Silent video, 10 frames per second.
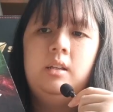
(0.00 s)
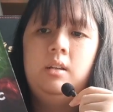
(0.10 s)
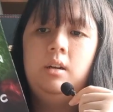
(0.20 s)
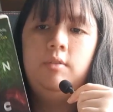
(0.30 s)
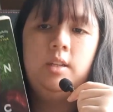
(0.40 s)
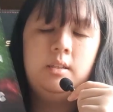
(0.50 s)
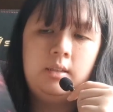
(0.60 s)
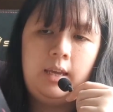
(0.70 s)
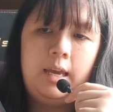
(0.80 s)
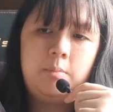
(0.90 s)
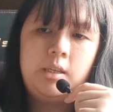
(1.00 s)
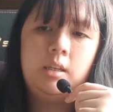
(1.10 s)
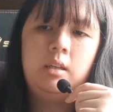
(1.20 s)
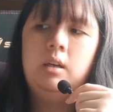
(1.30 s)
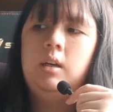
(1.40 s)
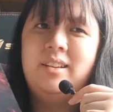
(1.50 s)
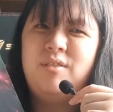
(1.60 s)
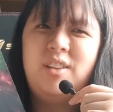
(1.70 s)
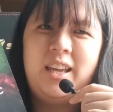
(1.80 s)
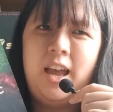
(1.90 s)
didn't really scare me,
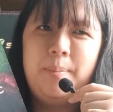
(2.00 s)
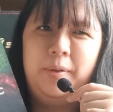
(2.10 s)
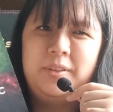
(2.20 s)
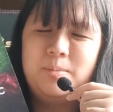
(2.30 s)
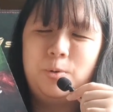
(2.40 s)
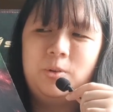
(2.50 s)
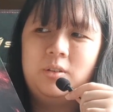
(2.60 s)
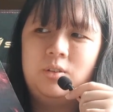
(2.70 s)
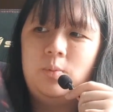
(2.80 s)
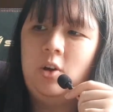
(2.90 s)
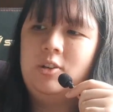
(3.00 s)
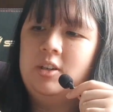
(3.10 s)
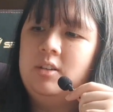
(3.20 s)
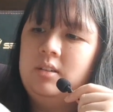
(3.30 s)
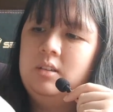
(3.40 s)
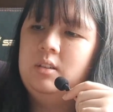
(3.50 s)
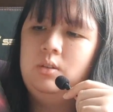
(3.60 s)
didn't really care about this book, to be honest.